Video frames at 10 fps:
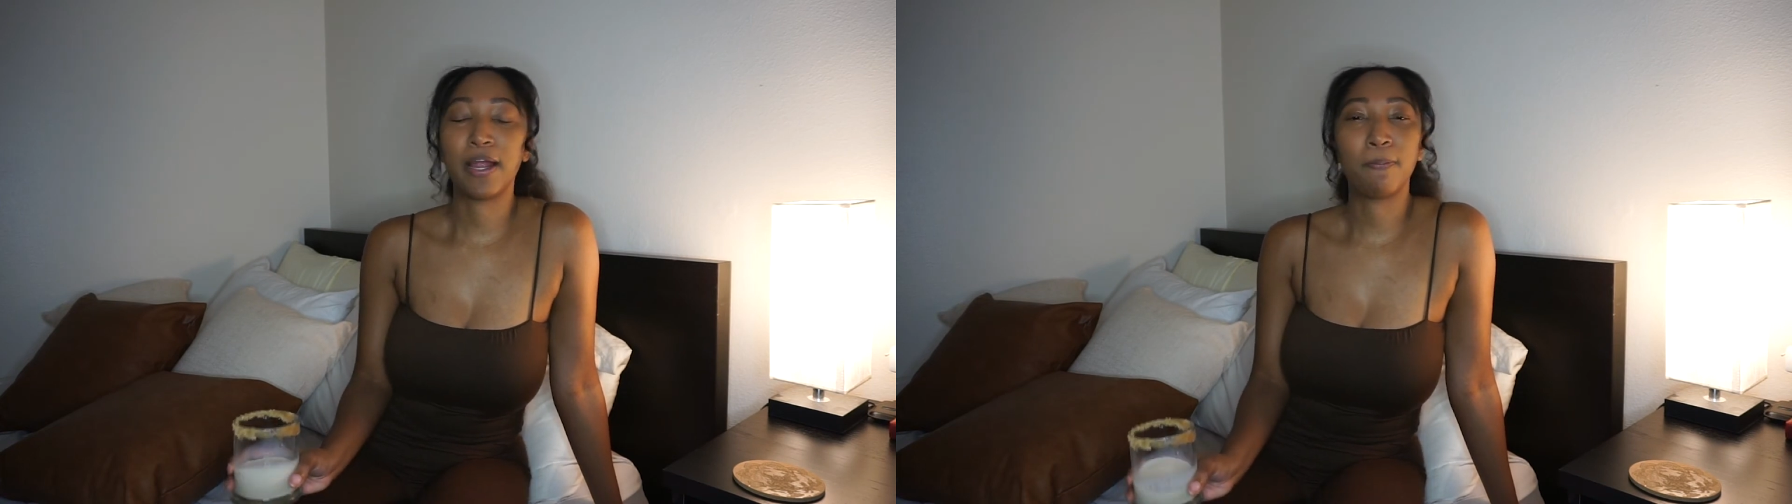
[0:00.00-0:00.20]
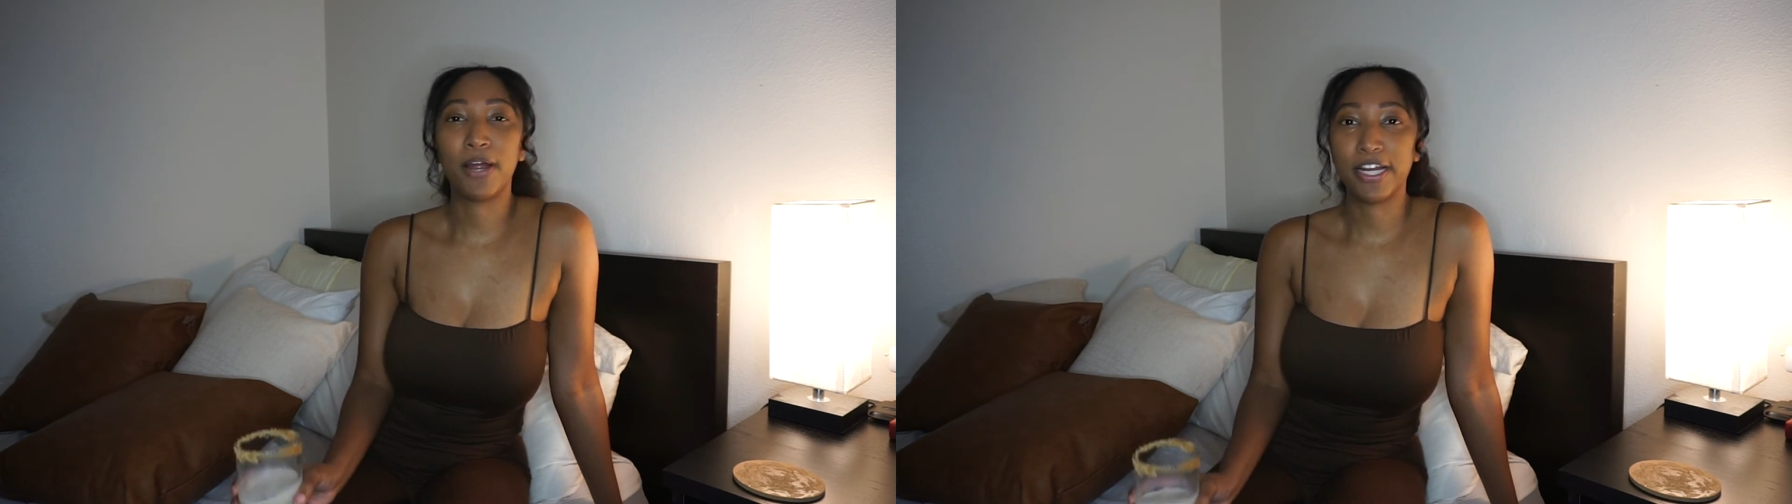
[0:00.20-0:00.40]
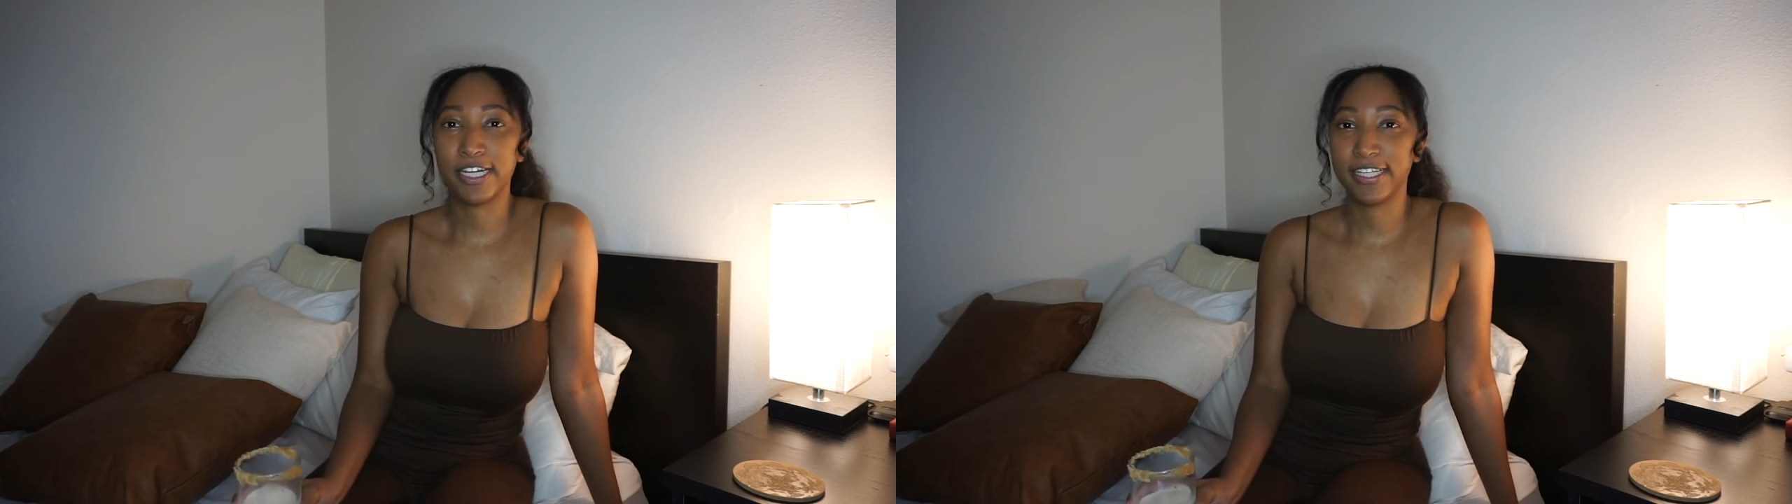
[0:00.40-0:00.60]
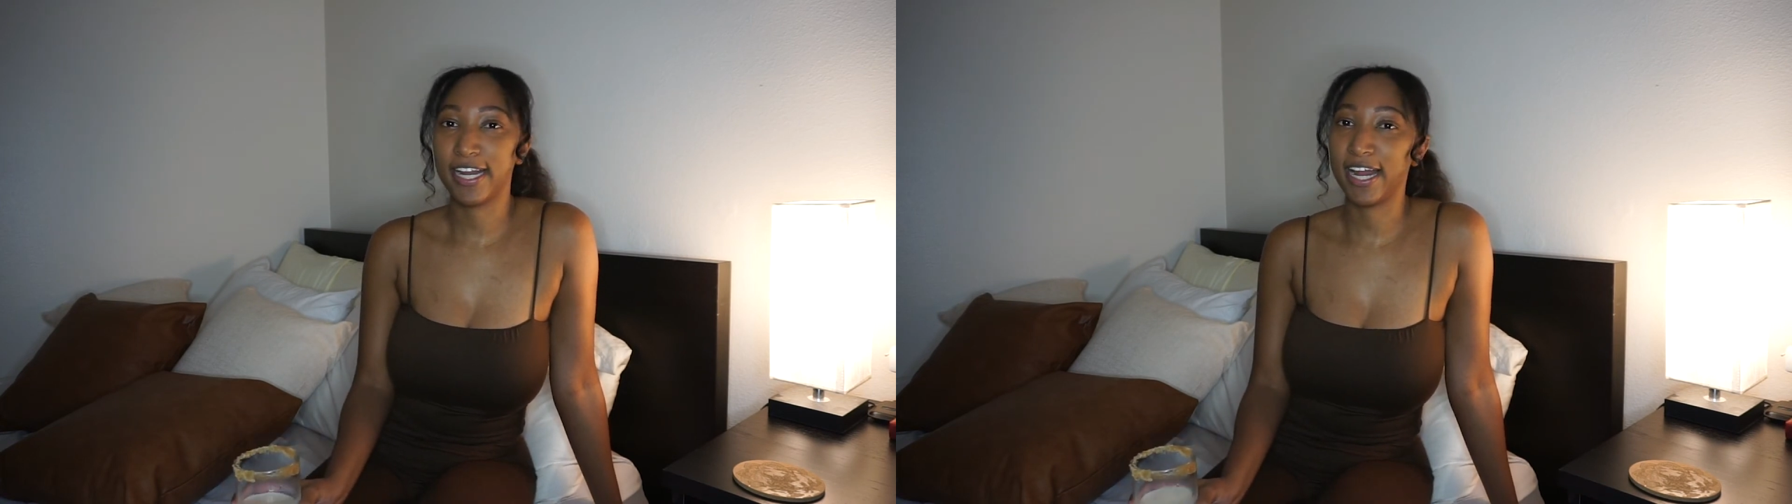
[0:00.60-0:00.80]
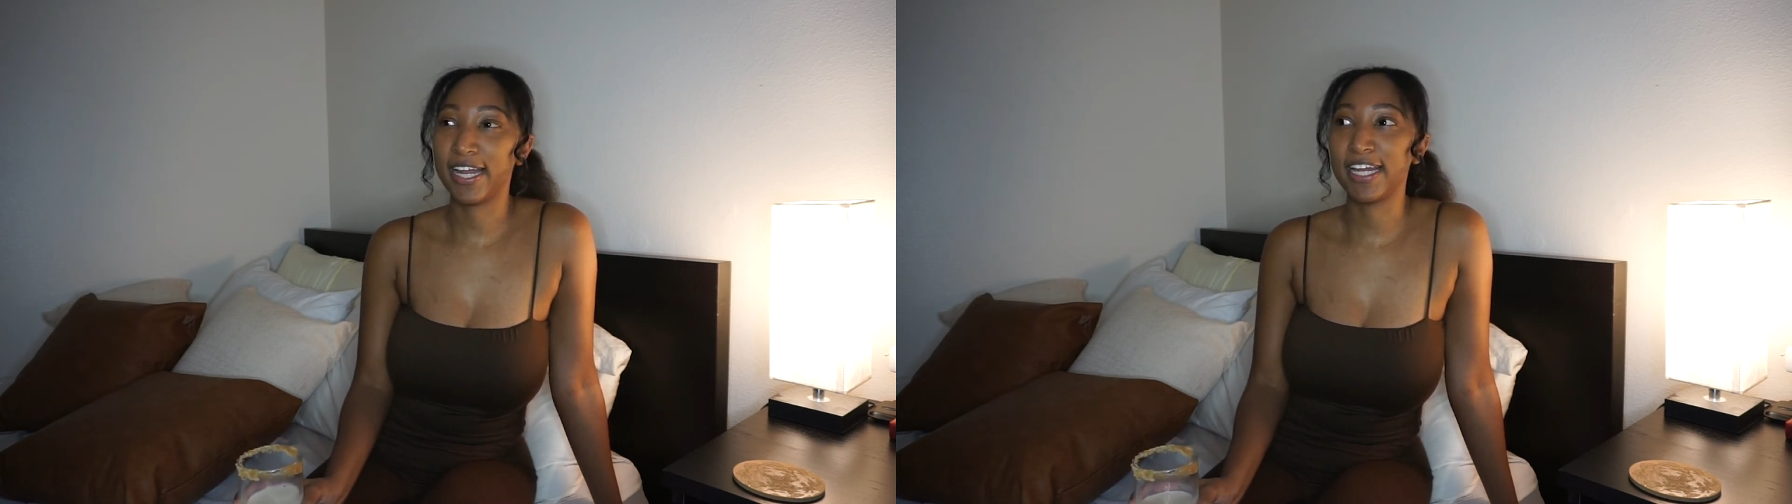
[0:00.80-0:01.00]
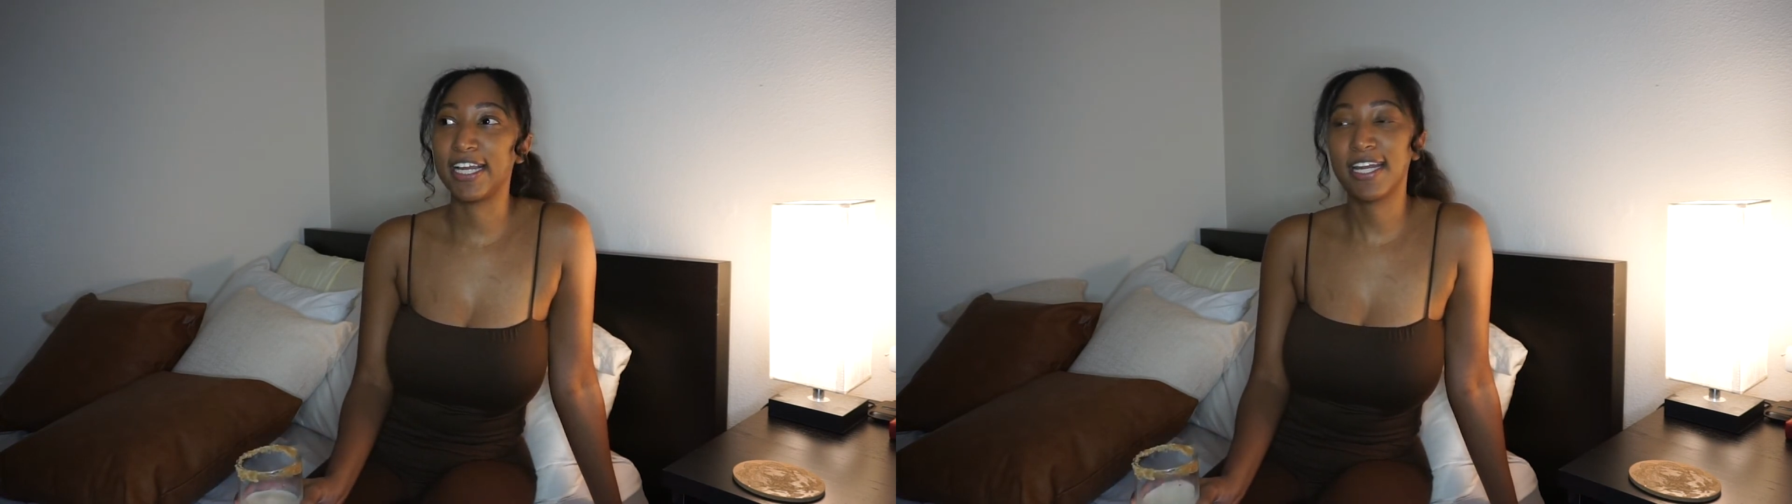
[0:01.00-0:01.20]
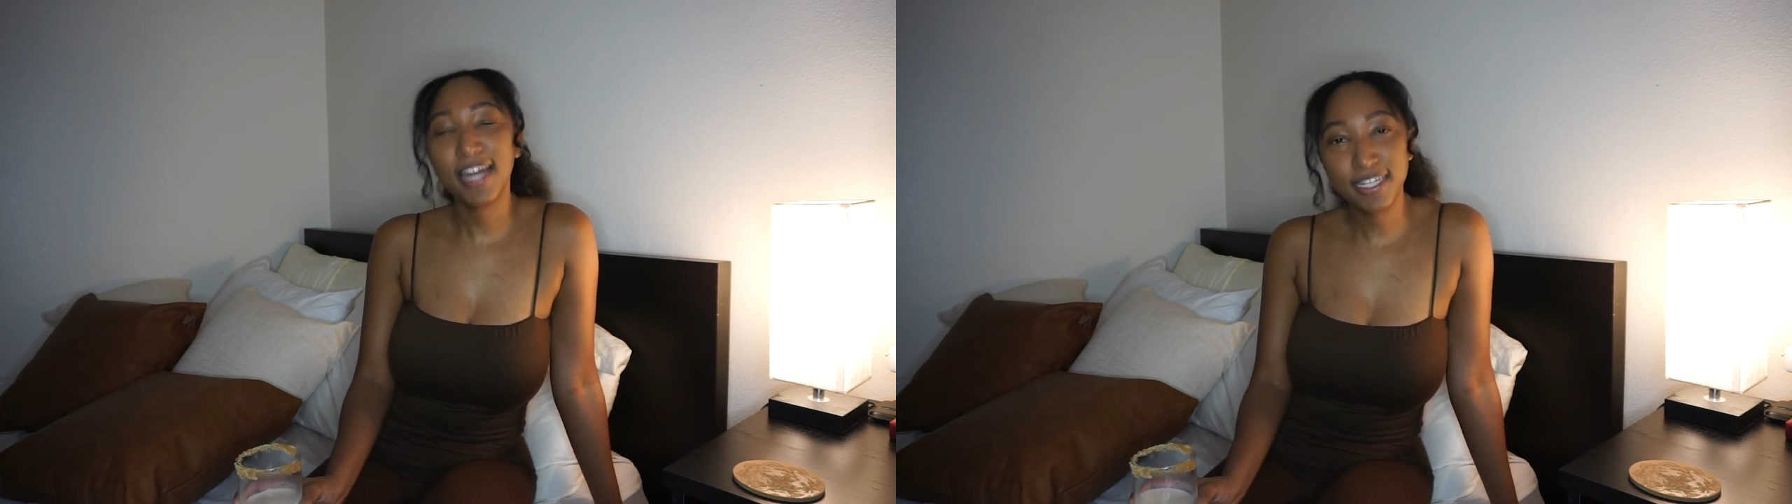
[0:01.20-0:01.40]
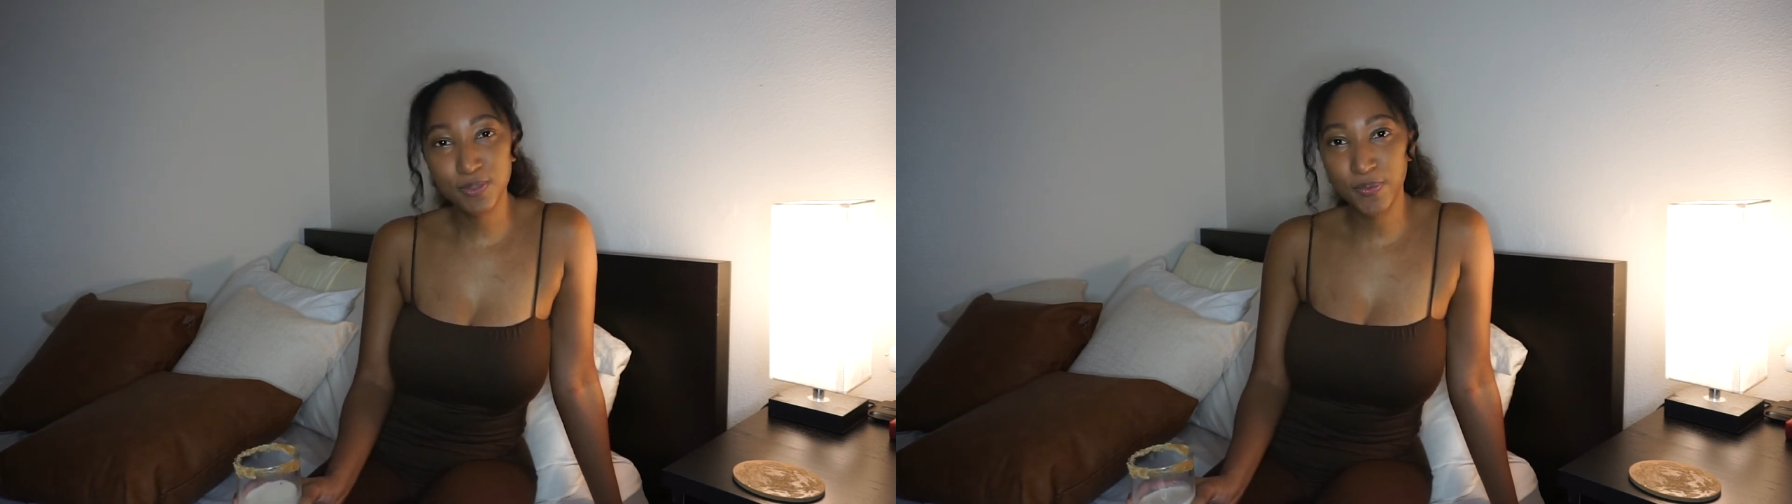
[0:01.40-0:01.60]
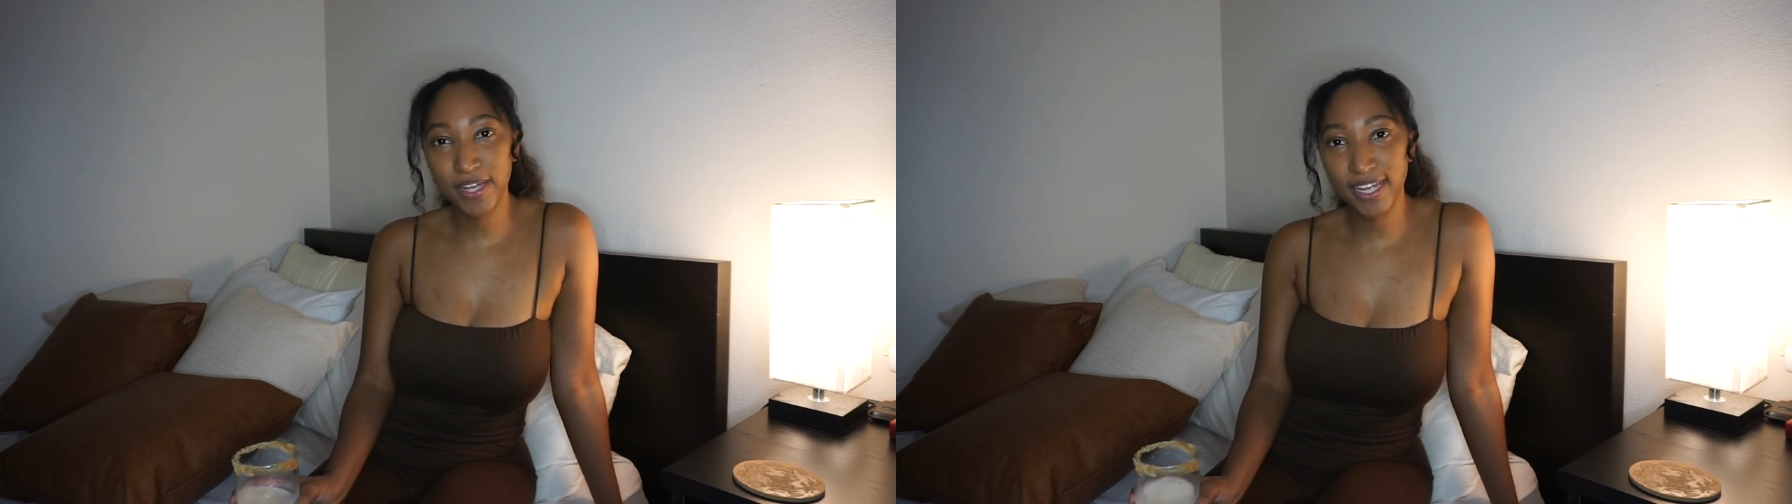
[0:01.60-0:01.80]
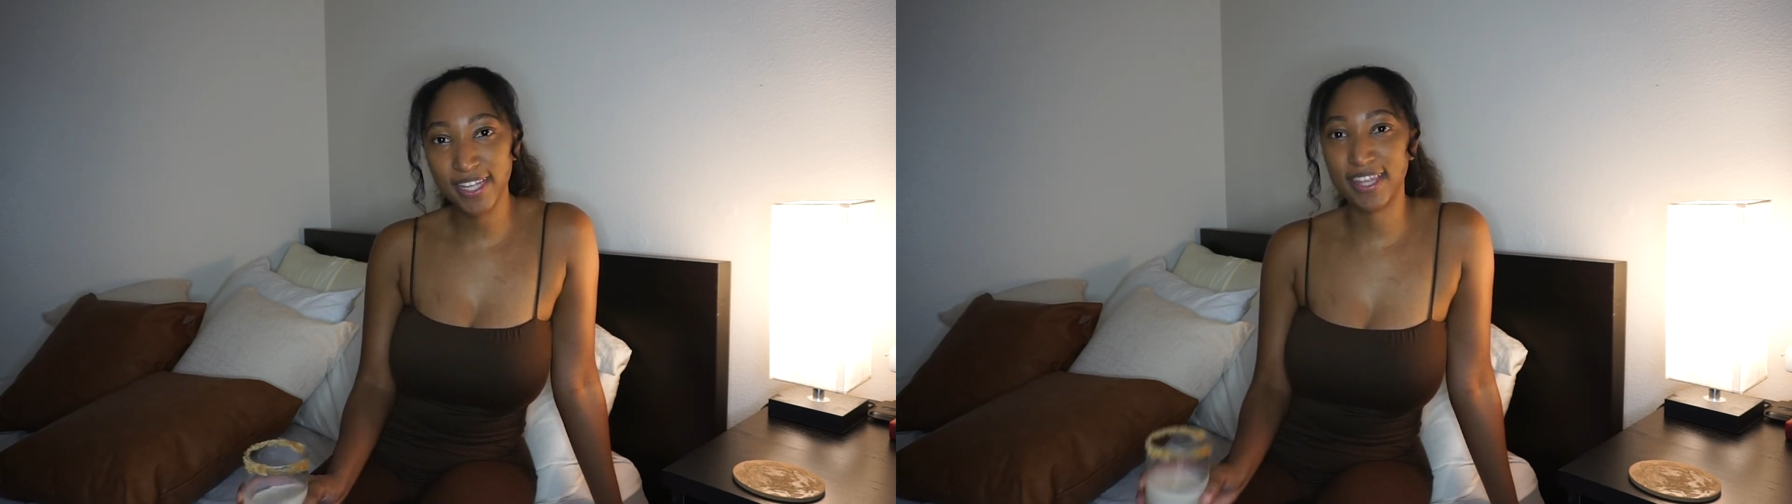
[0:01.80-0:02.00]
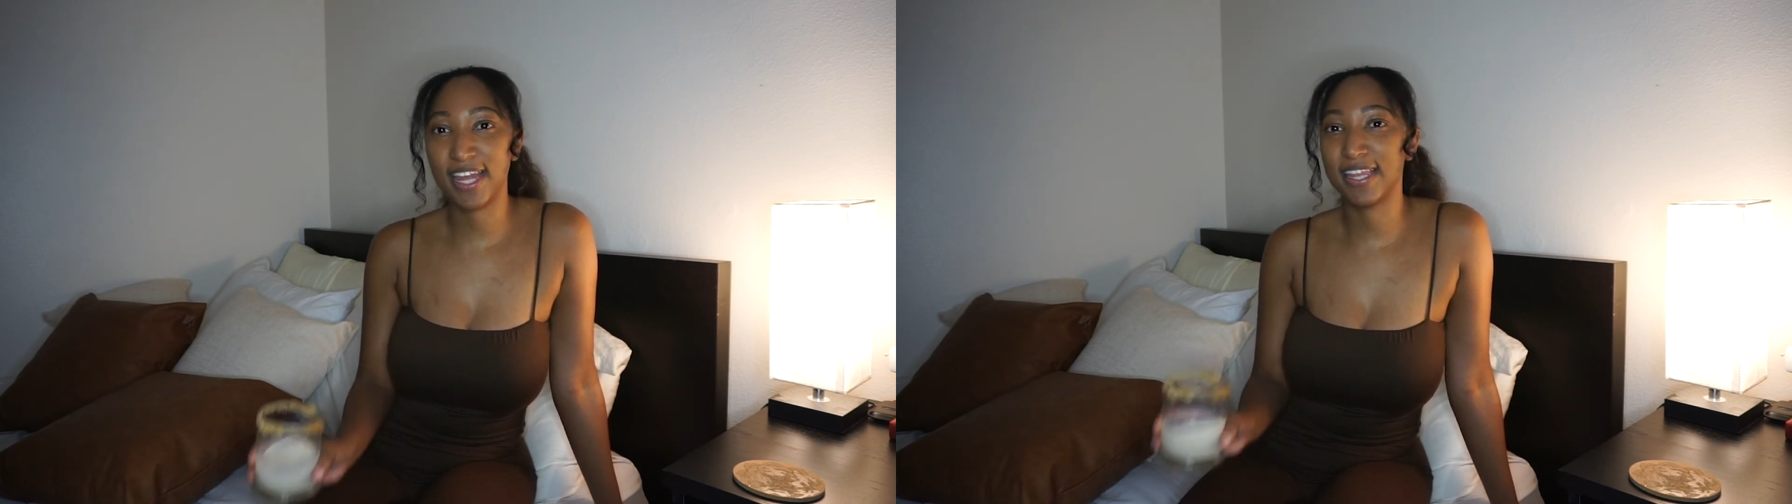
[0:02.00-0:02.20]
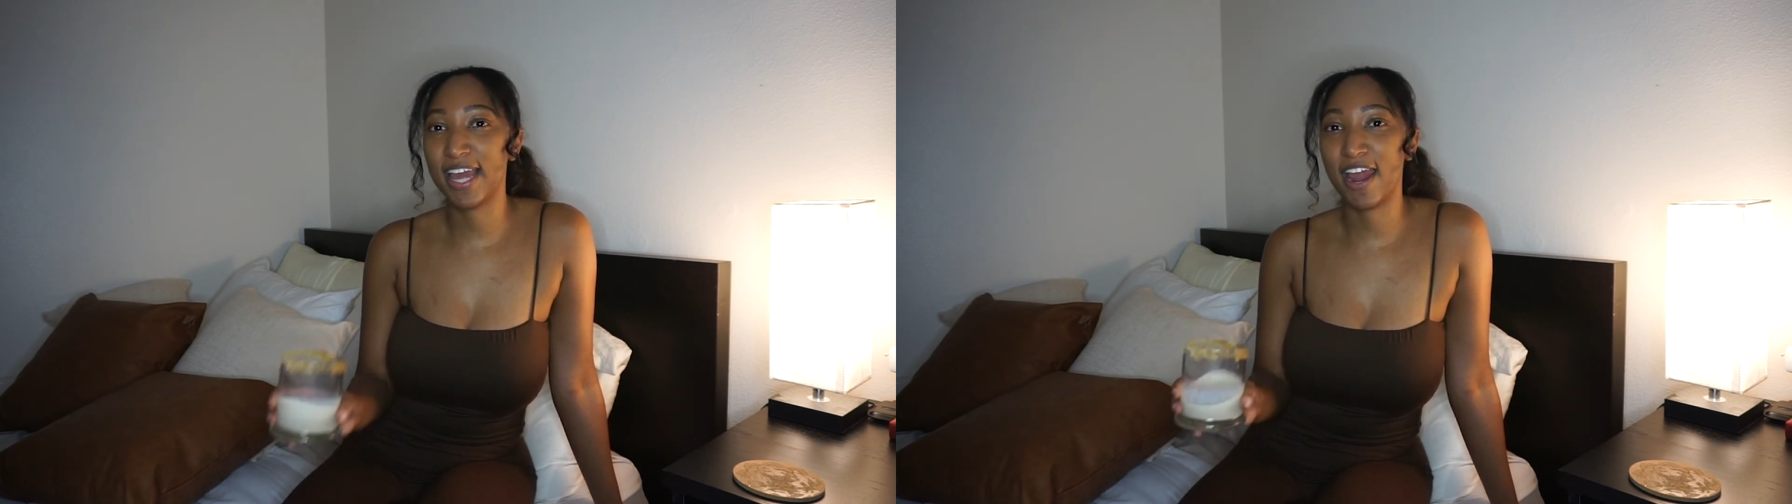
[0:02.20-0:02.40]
partner that I can connect with and that